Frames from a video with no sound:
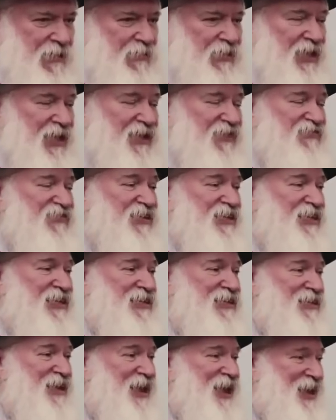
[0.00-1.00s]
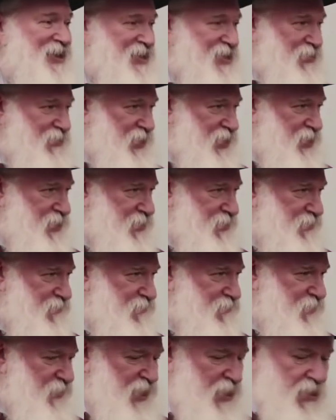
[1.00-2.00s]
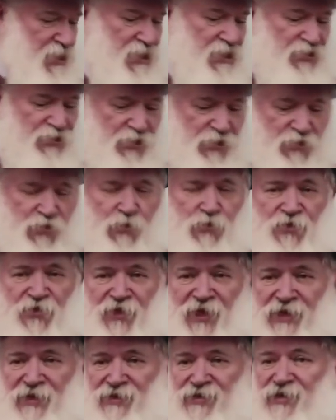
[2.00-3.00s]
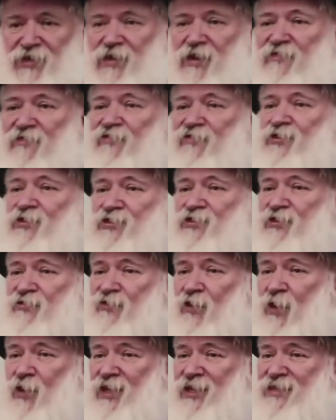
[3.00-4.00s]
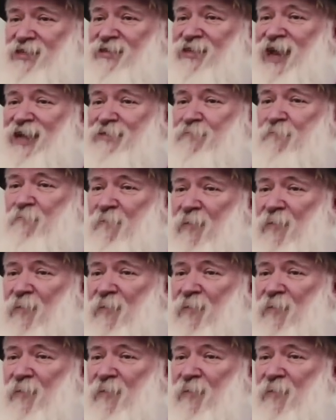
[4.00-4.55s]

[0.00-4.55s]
and we have to eat anyway. So, two things. First of all, it's not